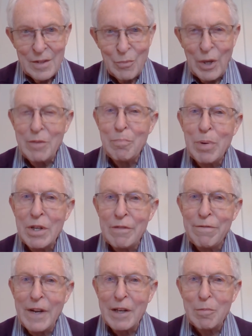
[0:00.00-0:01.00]
when
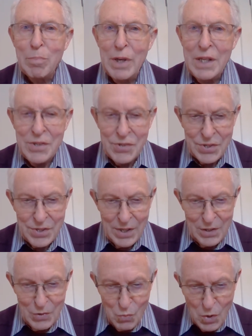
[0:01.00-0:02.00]
perfect peace
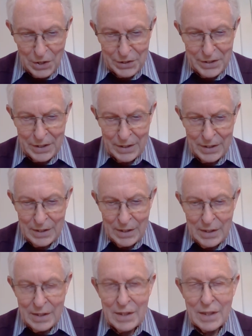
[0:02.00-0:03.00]
is won
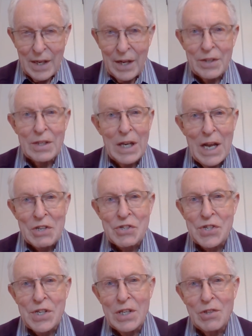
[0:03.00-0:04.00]
and
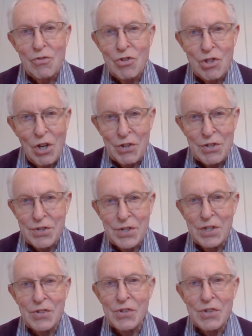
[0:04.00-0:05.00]
lasting
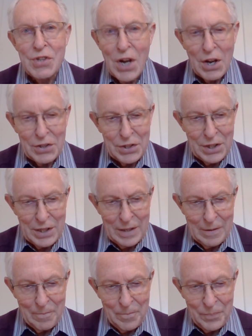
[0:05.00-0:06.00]
justice done,
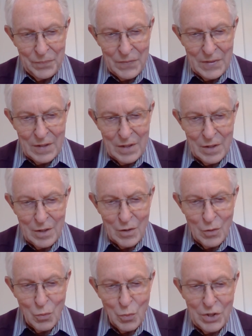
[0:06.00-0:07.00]

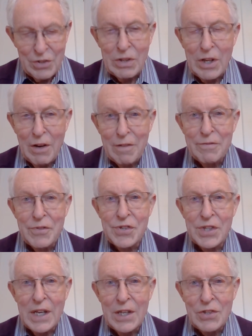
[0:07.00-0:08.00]
with
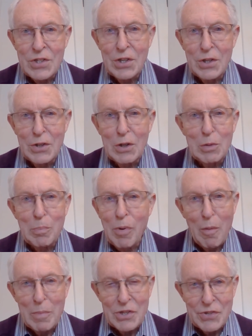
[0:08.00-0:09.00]
love's eternal
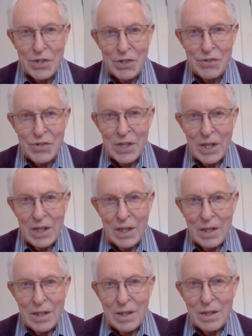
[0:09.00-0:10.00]
promises
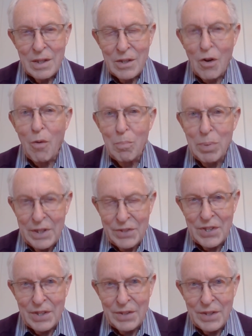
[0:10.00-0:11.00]

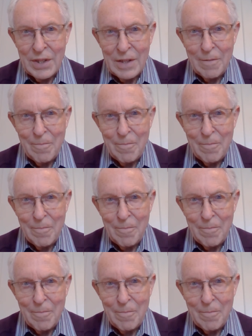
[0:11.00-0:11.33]
completed.